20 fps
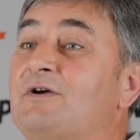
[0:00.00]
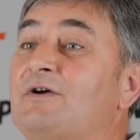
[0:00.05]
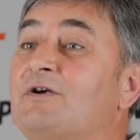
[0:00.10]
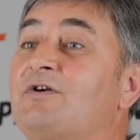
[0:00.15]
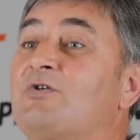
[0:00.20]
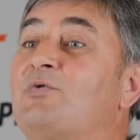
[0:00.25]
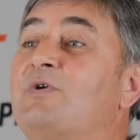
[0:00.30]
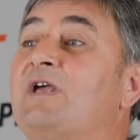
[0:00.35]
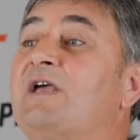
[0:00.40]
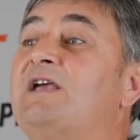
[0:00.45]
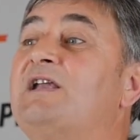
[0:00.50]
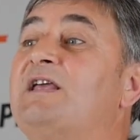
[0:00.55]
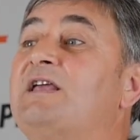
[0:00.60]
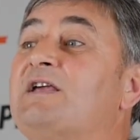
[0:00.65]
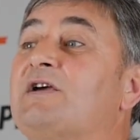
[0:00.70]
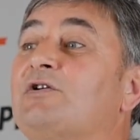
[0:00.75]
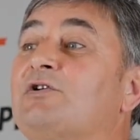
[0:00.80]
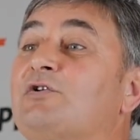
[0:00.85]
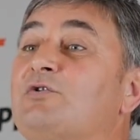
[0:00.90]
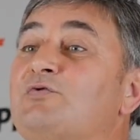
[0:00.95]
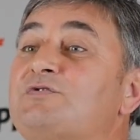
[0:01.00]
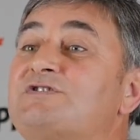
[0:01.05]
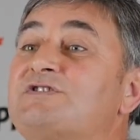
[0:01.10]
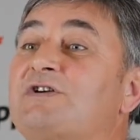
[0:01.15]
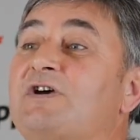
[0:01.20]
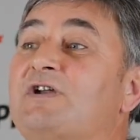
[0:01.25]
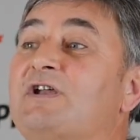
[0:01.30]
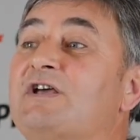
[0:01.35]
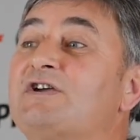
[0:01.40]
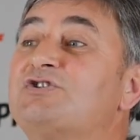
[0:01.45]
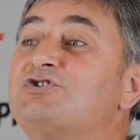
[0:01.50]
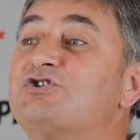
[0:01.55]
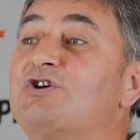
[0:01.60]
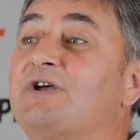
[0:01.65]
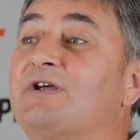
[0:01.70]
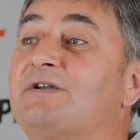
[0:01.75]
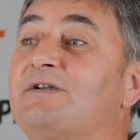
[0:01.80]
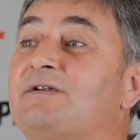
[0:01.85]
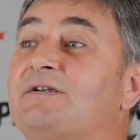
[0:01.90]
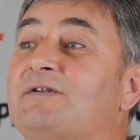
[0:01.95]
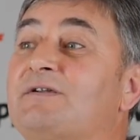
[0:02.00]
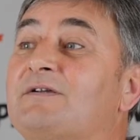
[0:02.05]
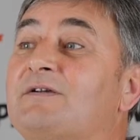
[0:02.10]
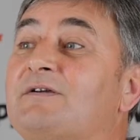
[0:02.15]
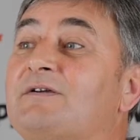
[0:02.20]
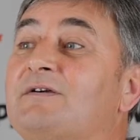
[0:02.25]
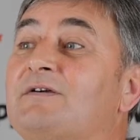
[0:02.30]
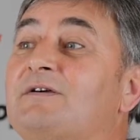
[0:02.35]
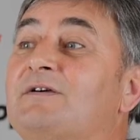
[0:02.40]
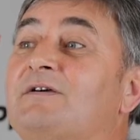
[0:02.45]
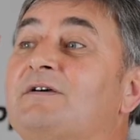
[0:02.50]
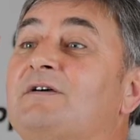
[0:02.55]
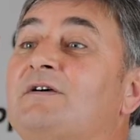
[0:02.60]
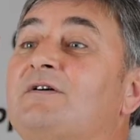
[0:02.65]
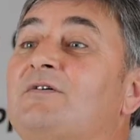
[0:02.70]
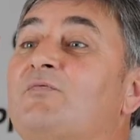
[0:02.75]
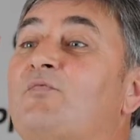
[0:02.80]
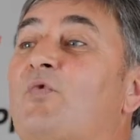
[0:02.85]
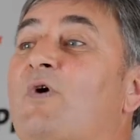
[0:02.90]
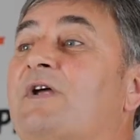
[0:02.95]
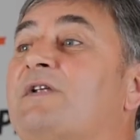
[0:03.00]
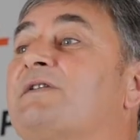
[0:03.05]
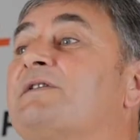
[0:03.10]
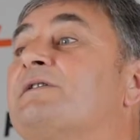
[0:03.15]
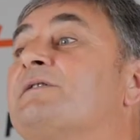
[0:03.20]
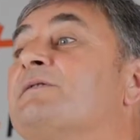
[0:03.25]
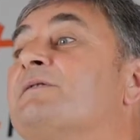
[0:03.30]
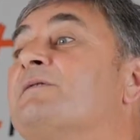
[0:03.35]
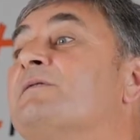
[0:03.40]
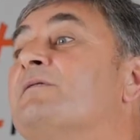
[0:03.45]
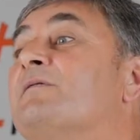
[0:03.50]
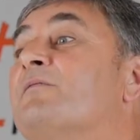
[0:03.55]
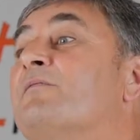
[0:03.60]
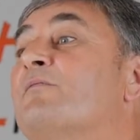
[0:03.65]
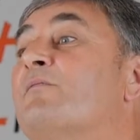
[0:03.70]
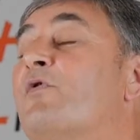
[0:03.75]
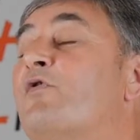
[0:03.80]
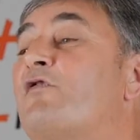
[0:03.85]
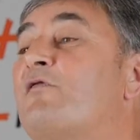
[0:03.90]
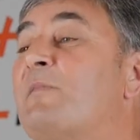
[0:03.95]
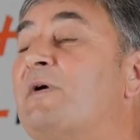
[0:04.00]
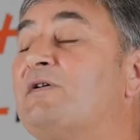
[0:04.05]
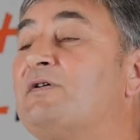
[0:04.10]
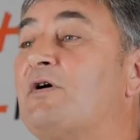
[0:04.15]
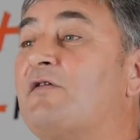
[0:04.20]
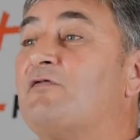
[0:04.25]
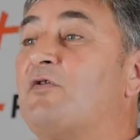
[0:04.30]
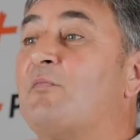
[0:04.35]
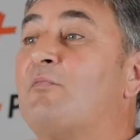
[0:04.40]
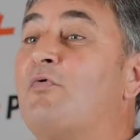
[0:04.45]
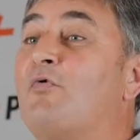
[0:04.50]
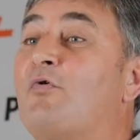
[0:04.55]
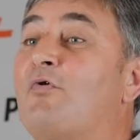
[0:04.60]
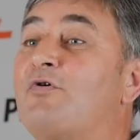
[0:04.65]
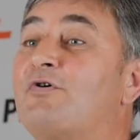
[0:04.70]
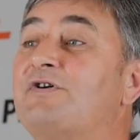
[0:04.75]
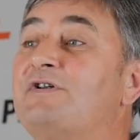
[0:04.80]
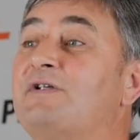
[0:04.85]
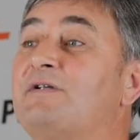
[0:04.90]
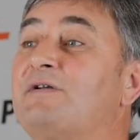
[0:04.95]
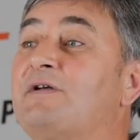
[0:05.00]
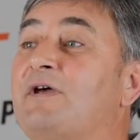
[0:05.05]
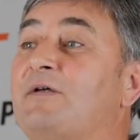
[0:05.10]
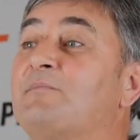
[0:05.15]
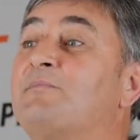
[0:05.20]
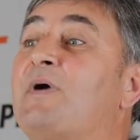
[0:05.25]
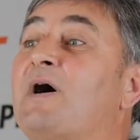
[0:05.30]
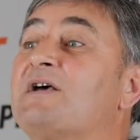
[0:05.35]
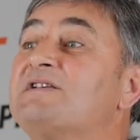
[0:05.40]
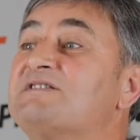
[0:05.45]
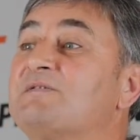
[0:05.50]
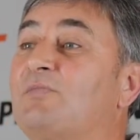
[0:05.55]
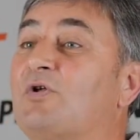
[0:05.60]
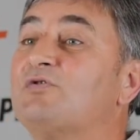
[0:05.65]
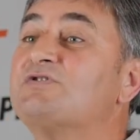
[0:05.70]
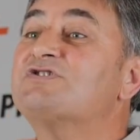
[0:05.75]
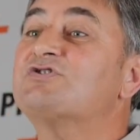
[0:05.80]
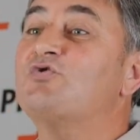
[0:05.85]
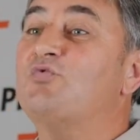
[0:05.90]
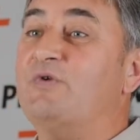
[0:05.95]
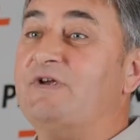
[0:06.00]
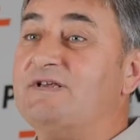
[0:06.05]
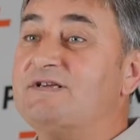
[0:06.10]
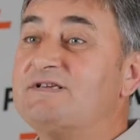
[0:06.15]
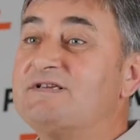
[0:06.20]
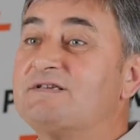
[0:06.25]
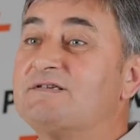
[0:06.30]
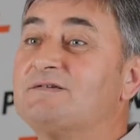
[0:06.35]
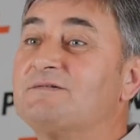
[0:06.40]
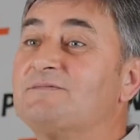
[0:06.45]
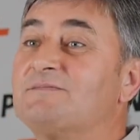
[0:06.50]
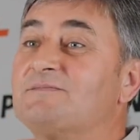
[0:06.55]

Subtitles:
creating a loose connection with movement of the board and possible squeaks.